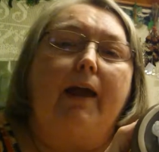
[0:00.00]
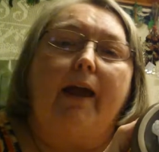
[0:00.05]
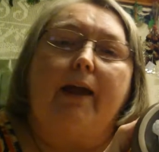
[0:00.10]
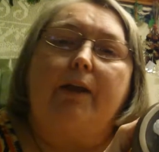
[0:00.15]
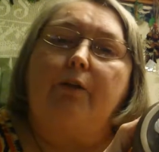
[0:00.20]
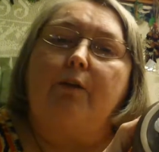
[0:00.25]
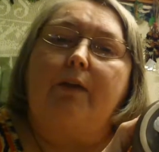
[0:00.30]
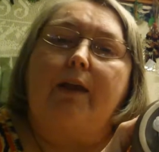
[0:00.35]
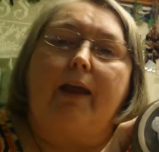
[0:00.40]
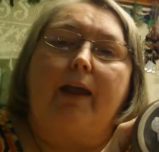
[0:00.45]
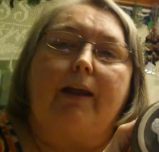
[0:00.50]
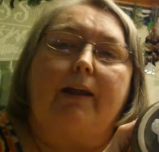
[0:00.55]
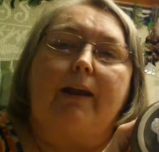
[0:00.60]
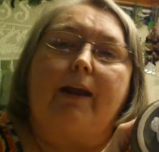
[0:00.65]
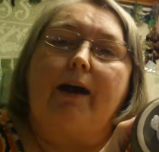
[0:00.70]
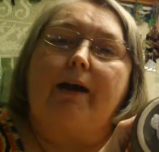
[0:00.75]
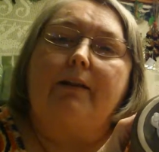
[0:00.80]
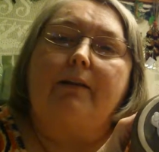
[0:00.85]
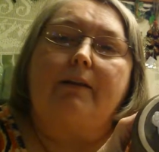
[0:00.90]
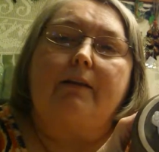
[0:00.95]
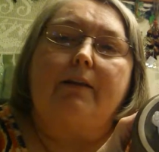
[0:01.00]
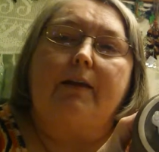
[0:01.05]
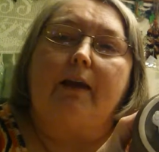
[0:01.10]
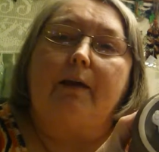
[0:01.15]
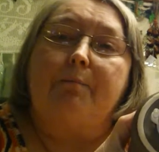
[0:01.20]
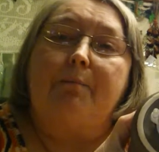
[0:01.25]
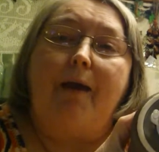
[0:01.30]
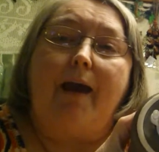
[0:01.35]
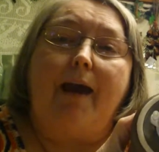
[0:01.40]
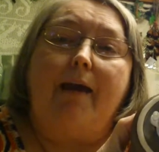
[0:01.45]
and you cannot
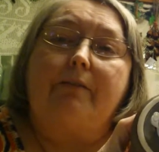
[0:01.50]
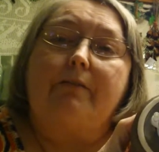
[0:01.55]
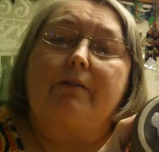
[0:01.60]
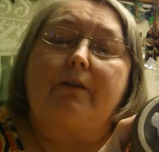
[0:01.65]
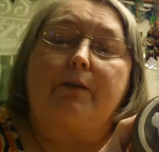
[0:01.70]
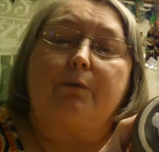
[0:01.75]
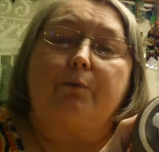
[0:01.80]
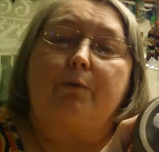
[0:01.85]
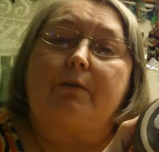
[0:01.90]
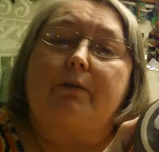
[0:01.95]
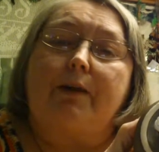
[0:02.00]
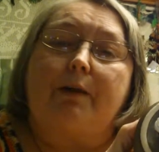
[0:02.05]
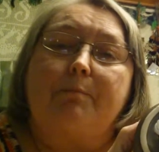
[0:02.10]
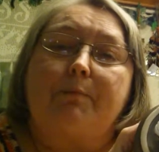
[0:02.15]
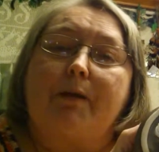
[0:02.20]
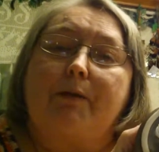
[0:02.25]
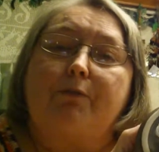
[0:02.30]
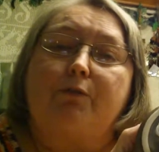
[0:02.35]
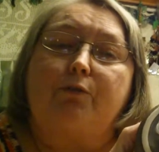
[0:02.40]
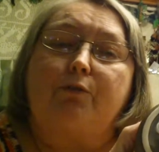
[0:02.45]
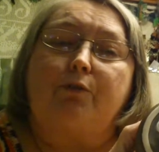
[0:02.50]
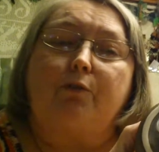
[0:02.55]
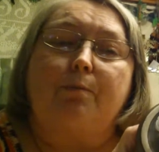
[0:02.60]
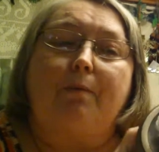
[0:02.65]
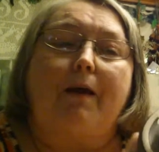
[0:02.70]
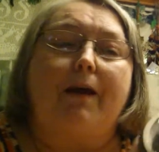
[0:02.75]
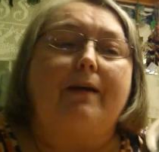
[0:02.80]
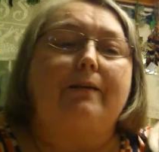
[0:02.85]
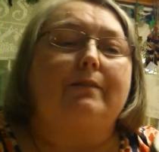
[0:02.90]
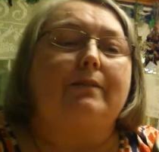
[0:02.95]
get past it. It will not be able to screw
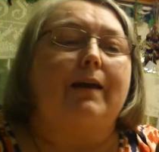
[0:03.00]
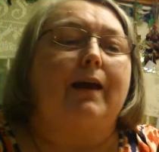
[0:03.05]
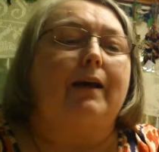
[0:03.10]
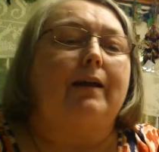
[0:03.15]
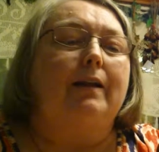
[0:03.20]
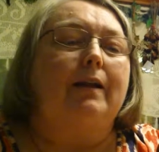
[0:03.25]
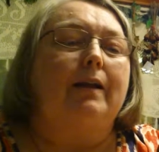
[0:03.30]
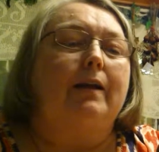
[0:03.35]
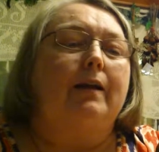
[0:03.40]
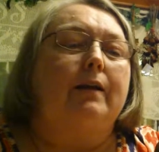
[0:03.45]
past that.